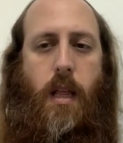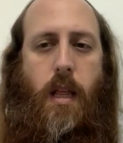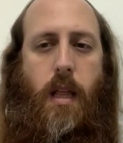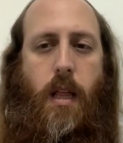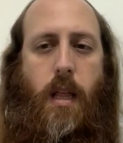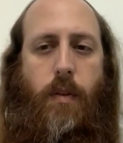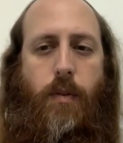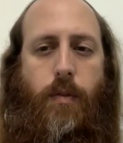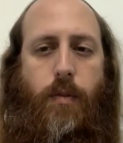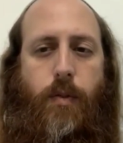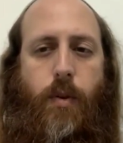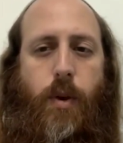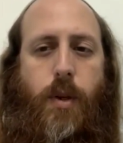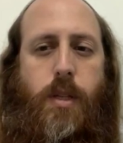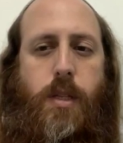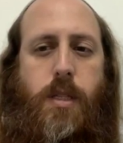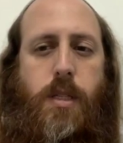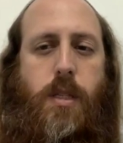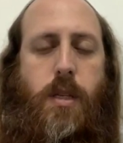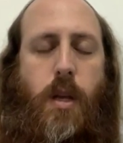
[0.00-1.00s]

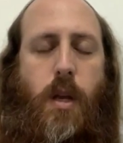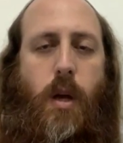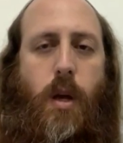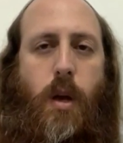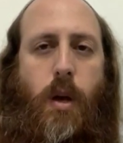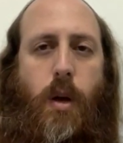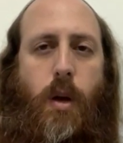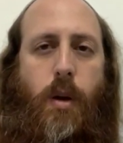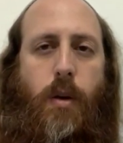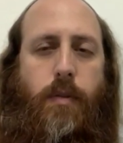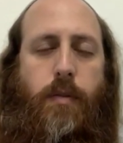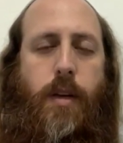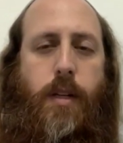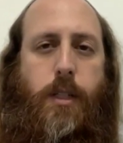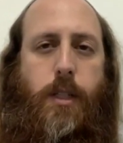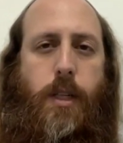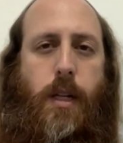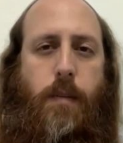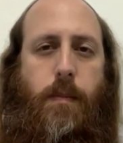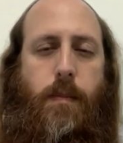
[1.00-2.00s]
voice of
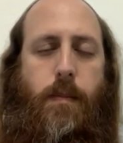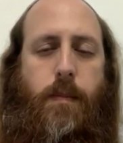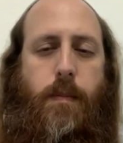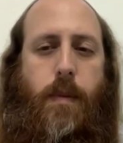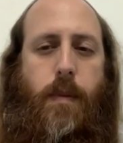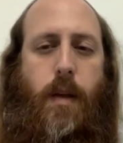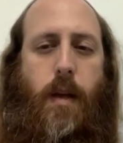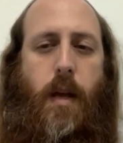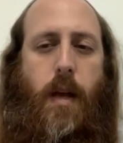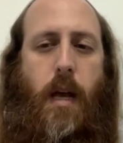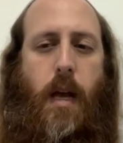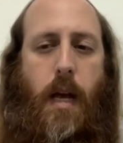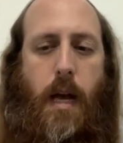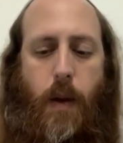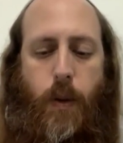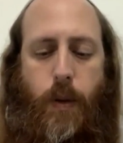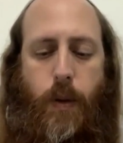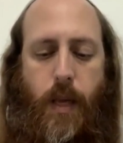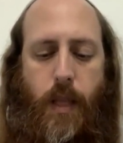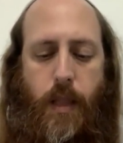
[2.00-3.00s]
Hashem? How
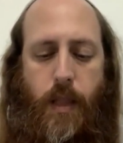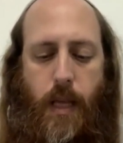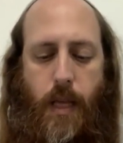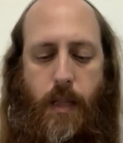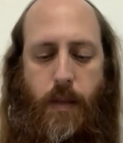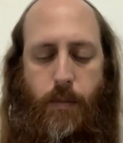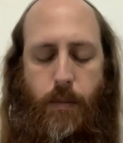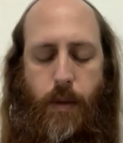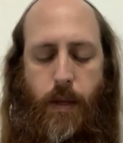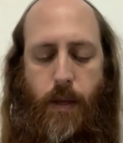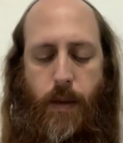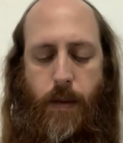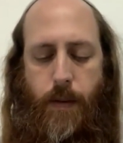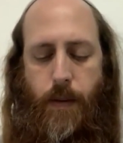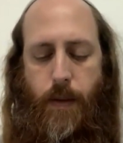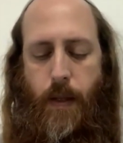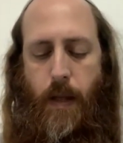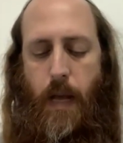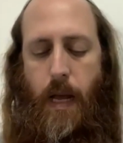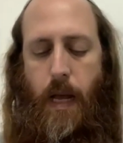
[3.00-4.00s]
can that be?
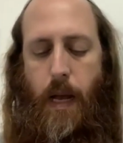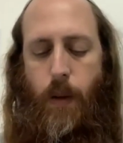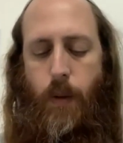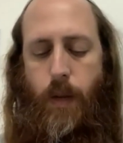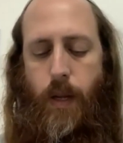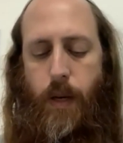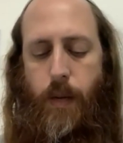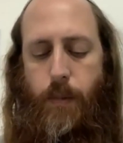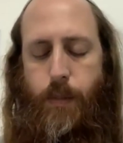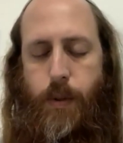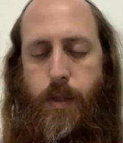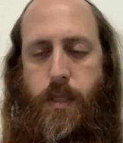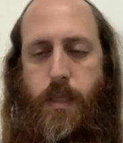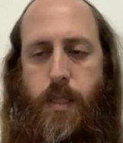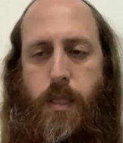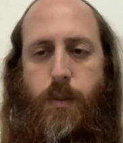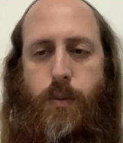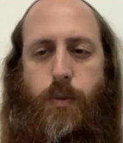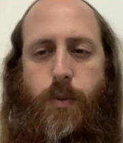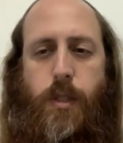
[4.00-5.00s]
How can a
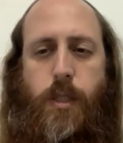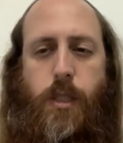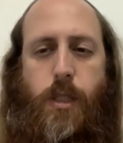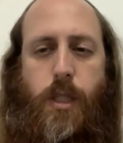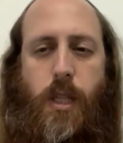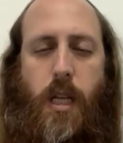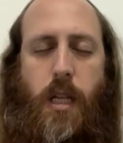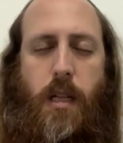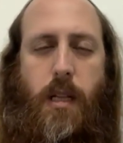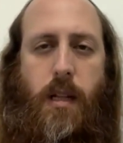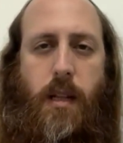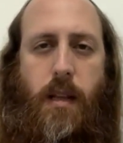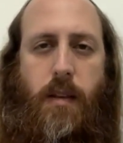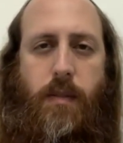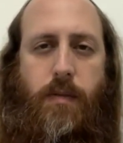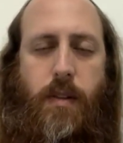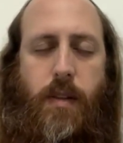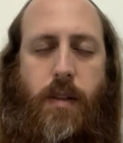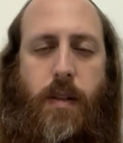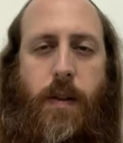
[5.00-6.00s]
person reach that
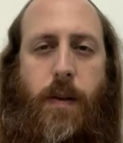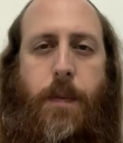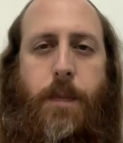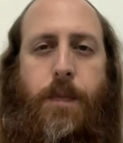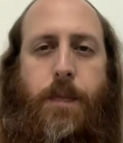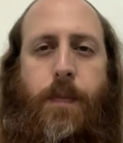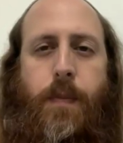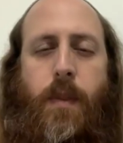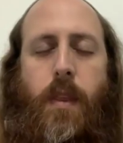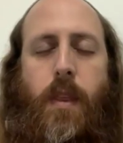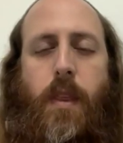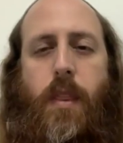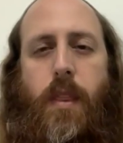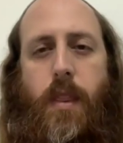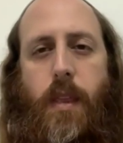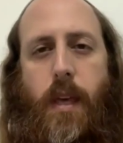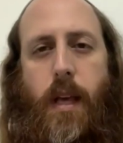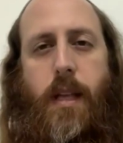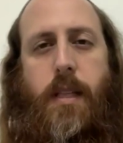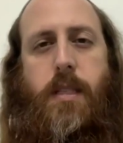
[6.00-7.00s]
level?
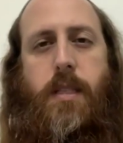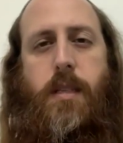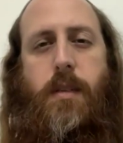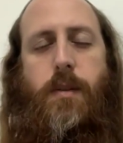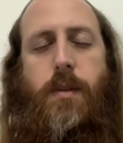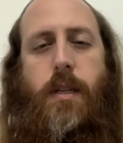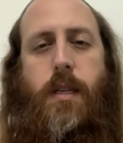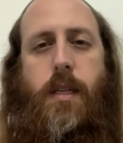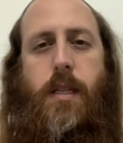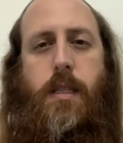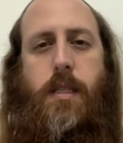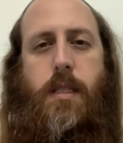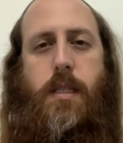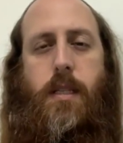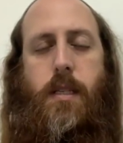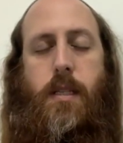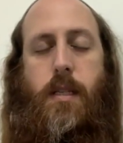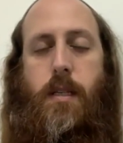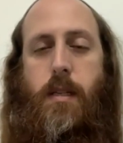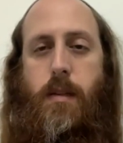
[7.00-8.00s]
The answer
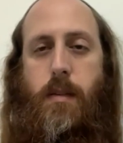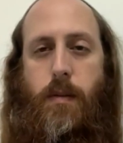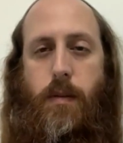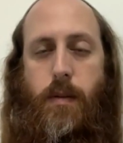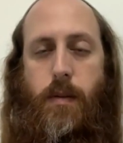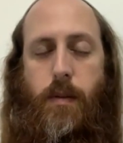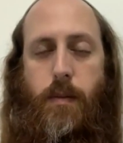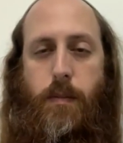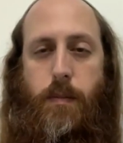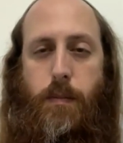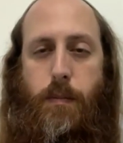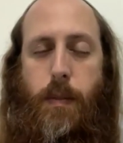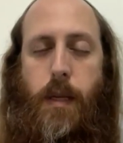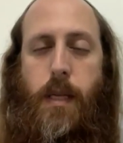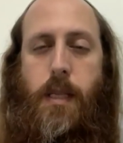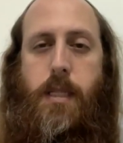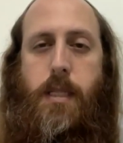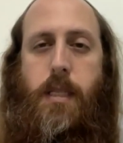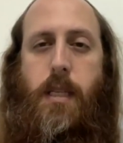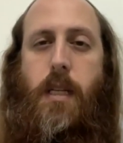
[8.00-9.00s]
is
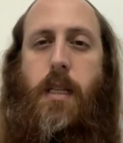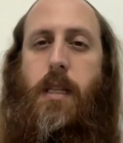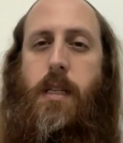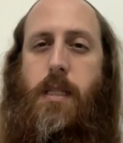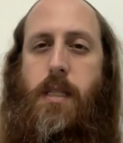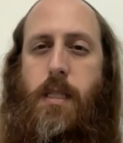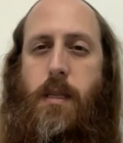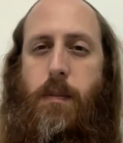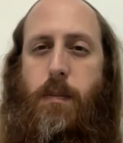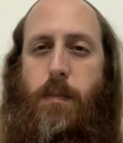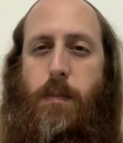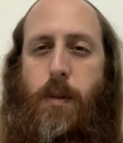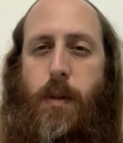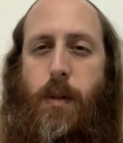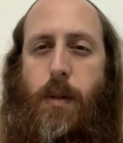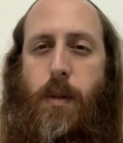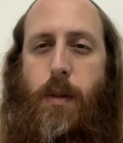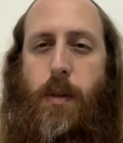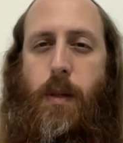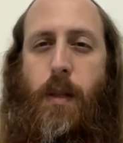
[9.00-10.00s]
basically simple.
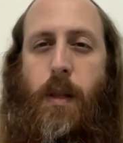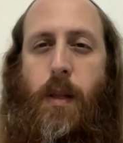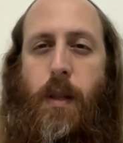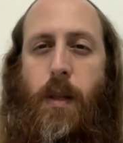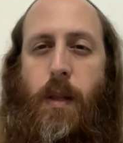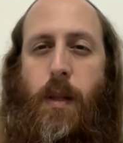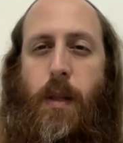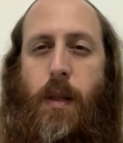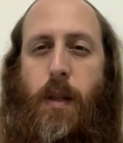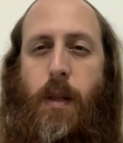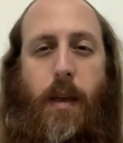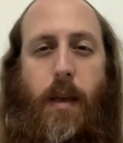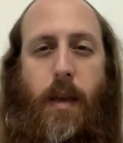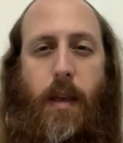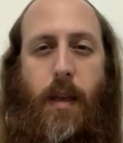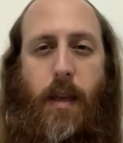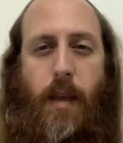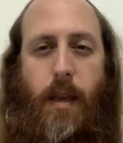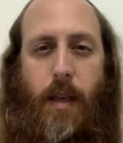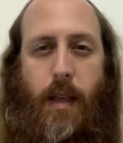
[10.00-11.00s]

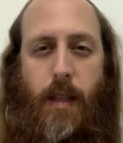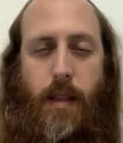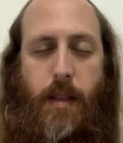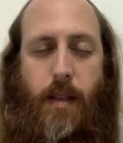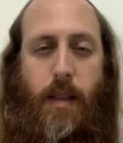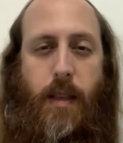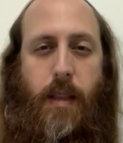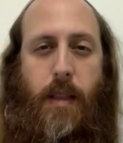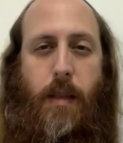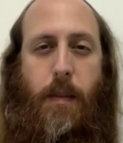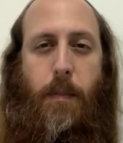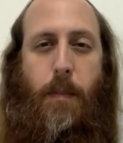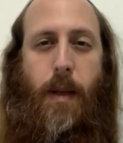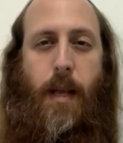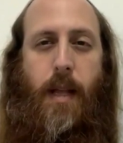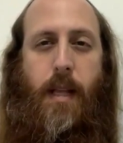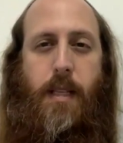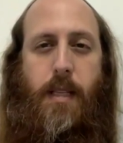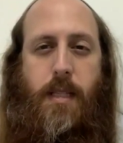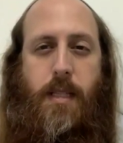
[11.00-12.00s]
Maybe it
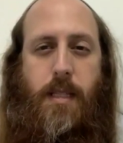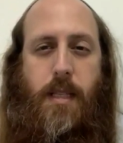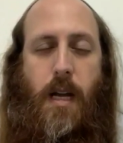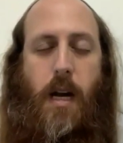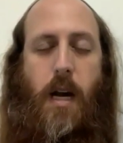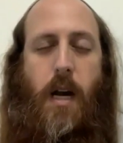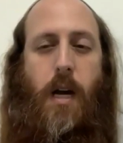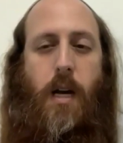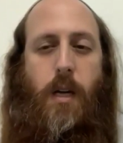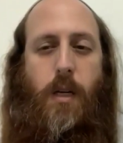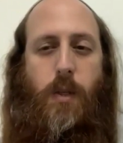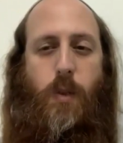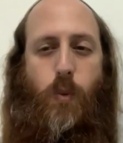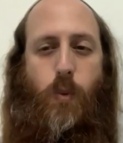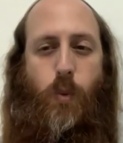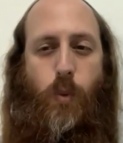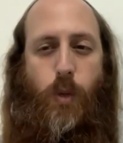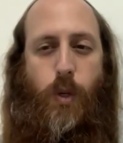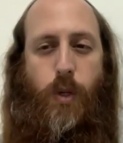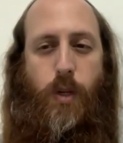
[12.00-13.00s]
demands
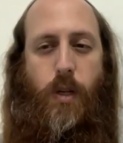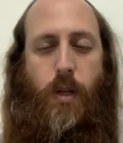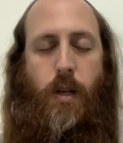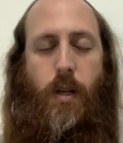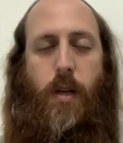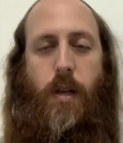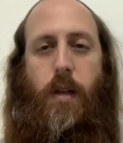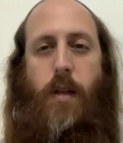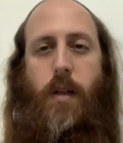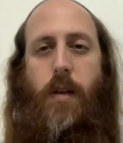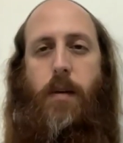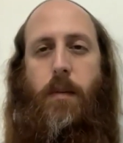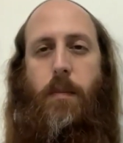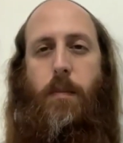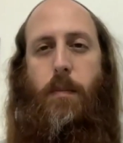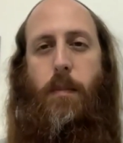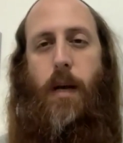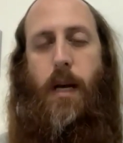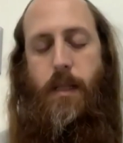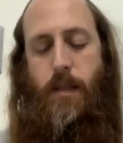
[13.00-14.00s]
hard work,
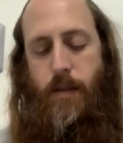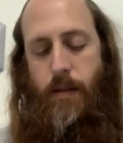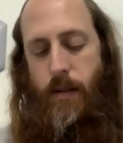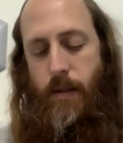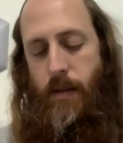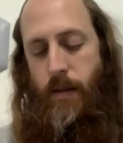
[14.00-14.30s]
but